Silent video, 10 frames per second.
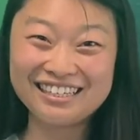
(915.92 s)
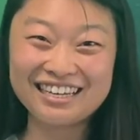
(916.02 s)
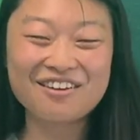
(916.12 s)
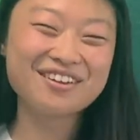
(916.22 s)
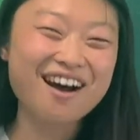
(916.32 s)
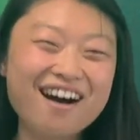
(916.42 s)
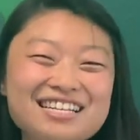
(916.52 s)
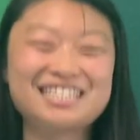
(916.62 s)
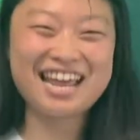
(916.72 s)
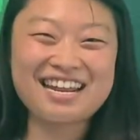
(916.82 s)
Can we all
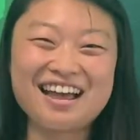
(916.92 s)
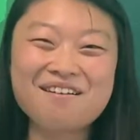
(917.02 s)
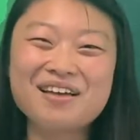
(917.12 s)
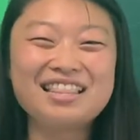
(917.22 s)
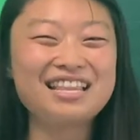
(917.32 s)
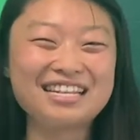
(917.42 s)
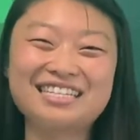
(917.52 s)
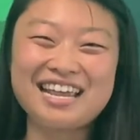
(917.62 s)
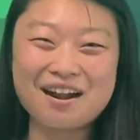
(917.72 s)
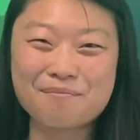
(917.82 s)
stand up and let's
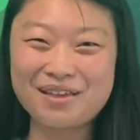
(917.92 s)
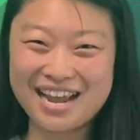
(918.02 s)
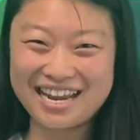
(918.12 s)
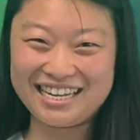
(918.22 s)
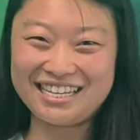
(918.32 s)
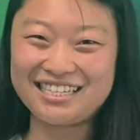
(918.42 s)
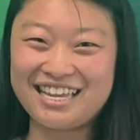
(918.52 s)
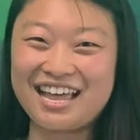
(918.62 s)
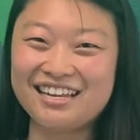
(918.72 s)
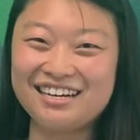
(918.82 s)
say our big idea
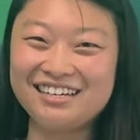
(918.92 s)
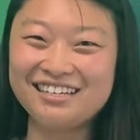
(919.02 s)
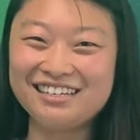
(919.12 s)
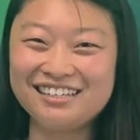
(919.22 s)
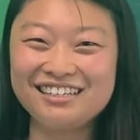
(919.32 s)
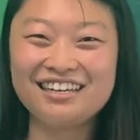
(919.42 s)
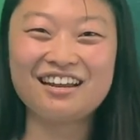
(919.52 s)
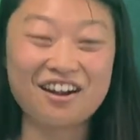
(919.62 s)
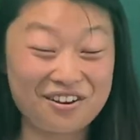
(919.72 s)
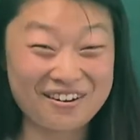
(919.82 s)
together?
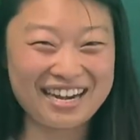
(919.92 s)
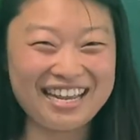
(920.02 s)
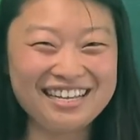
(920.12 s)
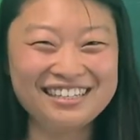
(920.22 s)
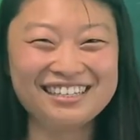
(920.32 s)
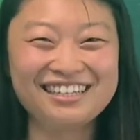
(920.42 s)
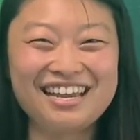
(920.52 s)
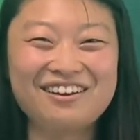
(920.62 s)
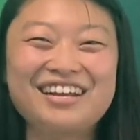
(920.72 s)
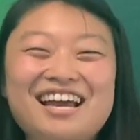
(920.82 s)
Are you ready?
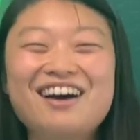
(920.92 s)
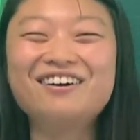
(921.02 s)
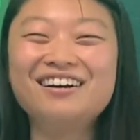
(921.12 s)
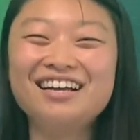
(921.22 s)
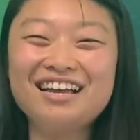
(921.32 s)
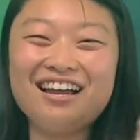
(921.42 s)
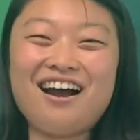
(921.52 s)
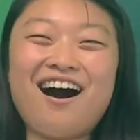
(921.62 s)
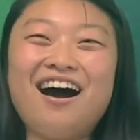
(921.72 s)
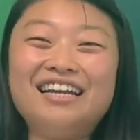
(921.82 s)
Here you go.
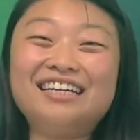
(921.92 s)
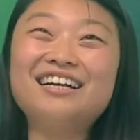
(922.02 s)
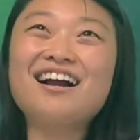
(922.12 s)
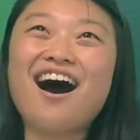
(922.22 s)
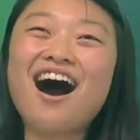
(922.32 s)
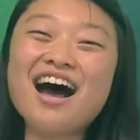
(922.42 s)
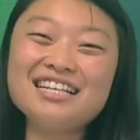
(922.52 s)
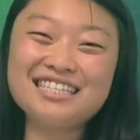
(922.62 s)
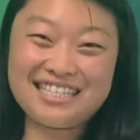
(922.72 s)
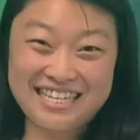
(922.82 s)
On
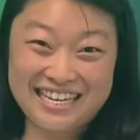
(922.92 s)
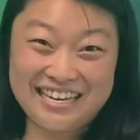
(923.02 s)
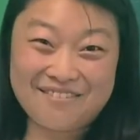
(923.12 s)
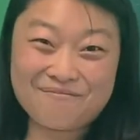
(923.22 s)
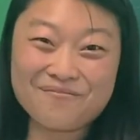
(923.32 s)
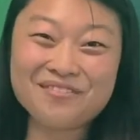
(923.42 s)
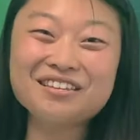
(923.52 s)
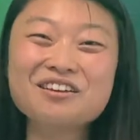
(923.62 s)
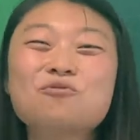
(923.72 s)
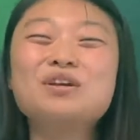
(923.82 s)
God's team,
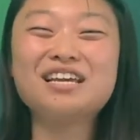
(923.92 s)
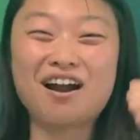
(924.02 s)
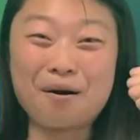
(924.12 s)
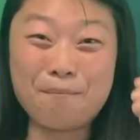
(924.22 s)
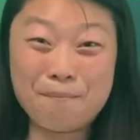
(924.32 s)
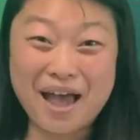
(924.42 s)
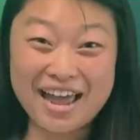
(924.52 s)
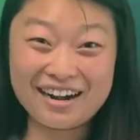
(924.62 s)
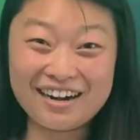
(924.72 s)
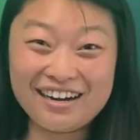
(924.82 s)
we are
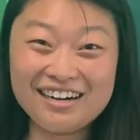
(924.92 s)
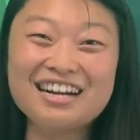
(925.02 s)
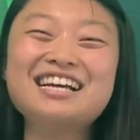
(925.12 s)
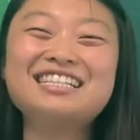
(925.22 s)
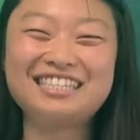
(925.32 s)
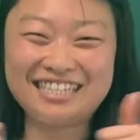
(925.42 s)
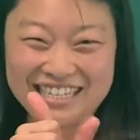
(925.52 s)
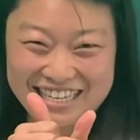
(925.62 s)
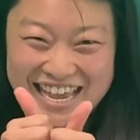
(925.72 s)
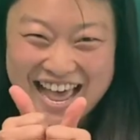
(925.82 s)
better
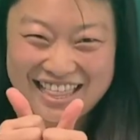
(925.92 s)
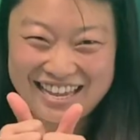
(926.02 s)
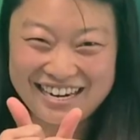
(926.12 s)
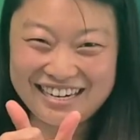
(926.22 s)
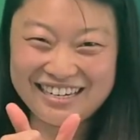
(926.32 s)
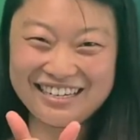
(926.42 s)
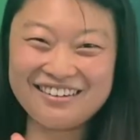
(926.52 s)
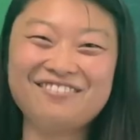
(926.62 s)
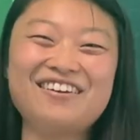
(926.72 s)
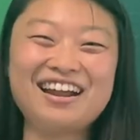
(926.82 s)
together.
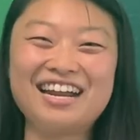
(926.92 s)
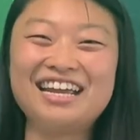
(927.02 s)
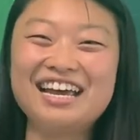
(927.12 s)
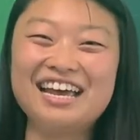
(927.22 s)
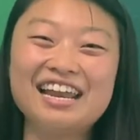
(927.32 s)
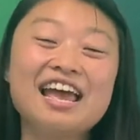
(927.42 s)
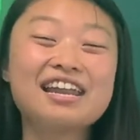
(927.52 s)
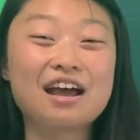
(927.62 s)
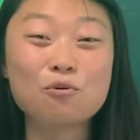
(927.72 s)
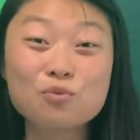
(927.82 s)
Very good.
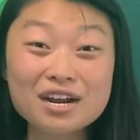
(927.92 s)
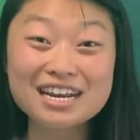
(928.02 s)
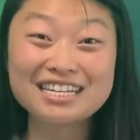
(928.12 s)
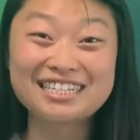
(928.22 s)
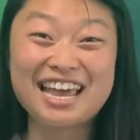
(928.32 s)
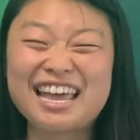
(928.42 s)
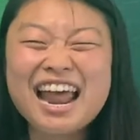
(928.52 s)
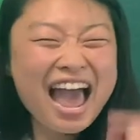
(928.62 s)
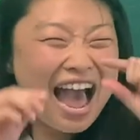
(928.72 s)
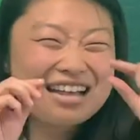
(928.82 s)
Now we're gonna say it
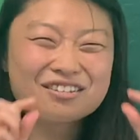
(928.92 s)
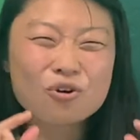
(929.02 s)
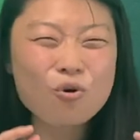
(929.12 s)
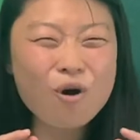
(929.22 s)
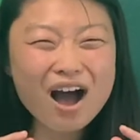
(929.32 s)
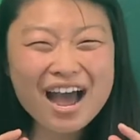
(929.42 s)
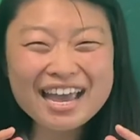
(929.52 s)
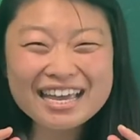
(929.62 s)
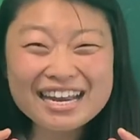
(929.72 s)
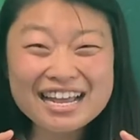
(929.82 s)
as
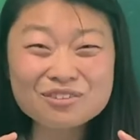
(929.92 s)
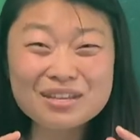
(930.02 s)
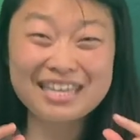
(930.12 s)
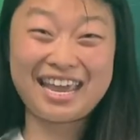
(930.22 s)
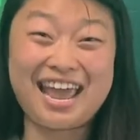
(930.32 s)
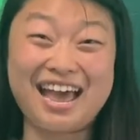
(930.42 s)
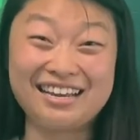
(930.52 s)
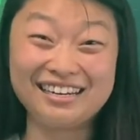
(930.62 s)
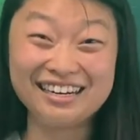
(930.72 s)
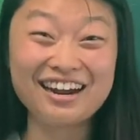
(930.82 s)
quiet as we can.
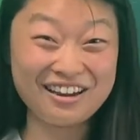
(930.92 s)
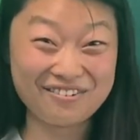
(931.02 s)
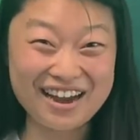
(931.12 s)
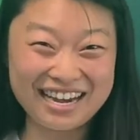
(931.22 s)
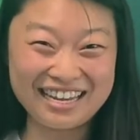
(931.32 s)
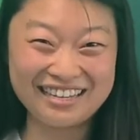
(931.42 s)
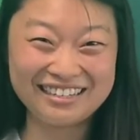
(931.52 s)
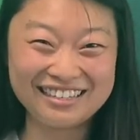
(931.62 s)
Are you ready?